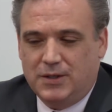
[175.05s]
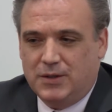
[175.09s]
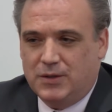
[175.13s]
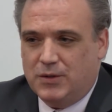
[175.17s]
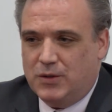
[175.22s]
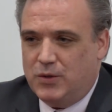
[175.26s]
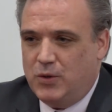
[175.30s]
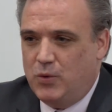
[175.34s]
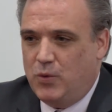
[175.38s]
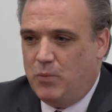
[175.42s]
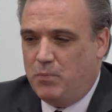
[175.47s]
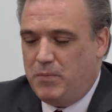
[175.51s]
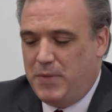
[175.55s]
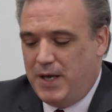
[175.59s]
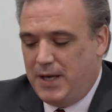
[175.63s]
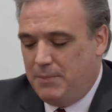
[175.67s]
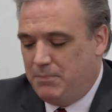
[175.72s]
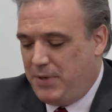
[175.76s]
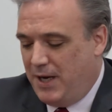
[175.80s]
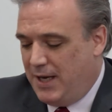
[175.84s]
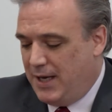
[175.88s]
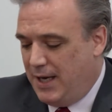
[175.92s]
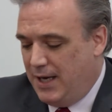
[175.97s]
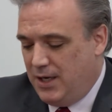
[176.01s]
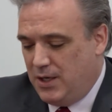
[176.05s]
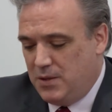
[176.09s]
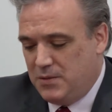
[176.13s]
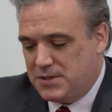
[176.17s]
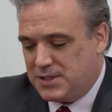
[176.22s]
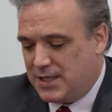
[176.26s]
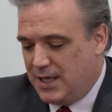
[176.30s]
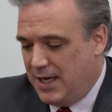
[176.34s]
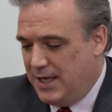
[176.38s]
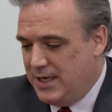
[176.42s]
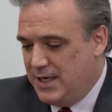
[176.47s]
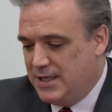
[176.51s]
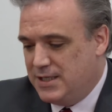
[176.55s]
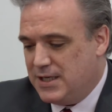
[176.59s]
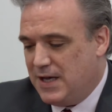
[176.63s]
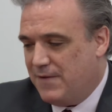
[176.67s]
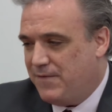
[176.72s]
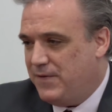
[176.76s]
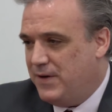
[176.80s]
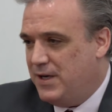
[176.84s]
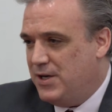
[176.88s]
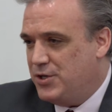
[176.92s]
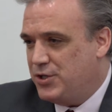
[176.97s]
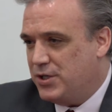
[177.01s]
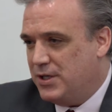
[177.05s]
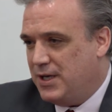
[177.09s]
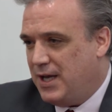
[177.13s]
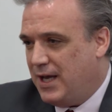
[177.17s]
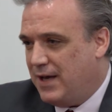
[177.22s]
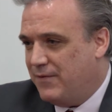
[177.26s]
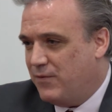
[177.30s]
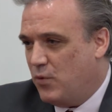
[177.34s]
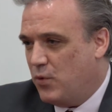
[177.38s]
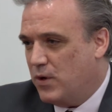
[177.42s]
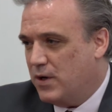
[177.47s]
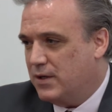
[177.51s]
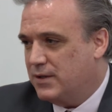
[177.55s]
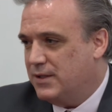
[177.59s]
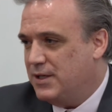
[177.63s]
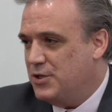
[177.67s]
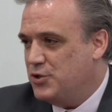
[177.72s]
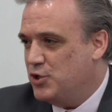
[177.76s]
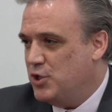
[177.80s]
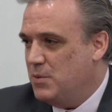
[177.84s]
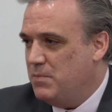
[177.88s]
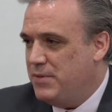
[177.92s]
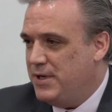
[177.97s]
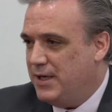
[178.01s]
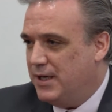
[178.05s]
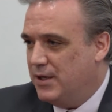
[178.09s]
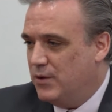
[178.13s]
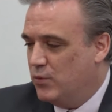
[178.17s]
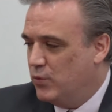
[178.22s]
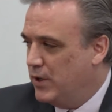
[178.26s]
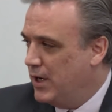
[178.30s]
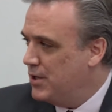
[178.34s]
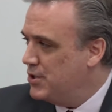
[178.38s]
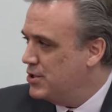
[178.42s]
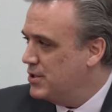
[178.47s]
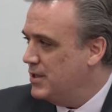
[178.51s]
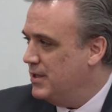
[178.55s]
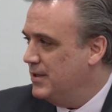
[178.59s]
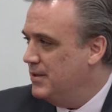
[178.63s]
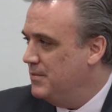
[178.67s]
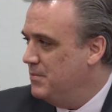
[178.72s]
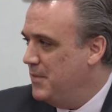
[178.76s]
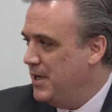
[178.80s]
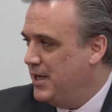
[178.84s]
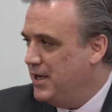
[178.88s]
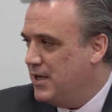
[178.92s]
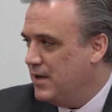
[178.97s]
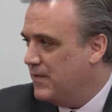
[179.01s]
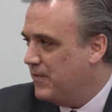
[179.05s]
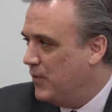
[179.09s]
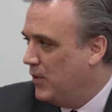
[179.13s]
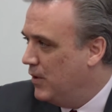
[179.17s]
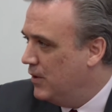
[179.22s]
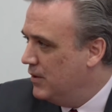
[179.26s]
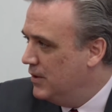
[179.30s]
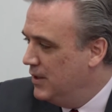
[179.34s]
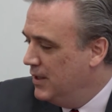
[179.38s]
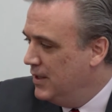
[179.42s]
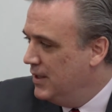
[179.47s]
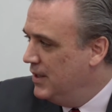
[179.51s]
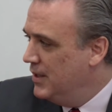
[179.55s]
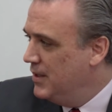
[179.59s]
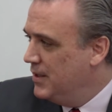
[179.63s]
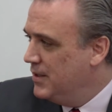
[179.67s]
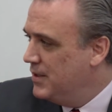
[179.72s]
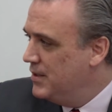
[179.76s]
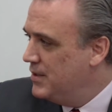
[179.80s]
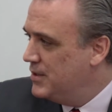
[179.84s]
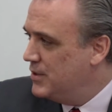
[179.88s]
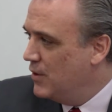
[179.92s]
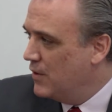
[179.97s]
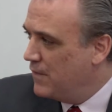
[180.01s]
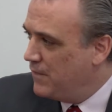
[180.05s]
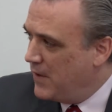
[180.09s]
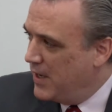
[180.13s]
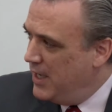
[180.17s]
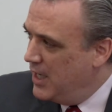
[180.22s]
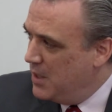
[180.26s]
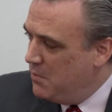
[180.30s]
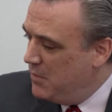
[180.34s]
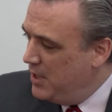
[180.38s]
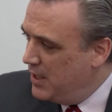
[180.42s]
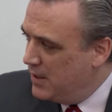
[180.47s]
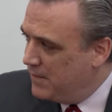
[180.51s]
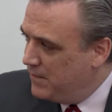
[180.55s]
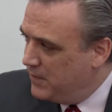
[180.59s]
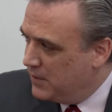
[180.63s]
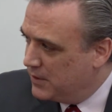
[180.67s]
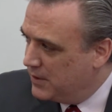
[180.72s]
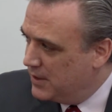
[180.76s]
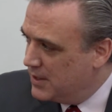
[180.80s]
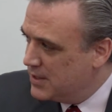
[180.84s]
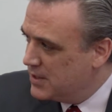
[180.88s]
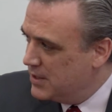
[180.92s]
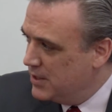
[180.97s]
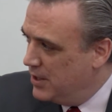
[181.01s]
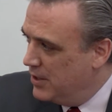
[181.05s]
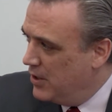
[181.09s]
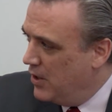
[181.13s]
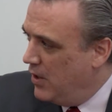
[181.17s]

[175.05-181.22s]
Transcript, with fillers: who by any, any definition have work that should be enriched and meaningful, don't find any meaningfulness in it at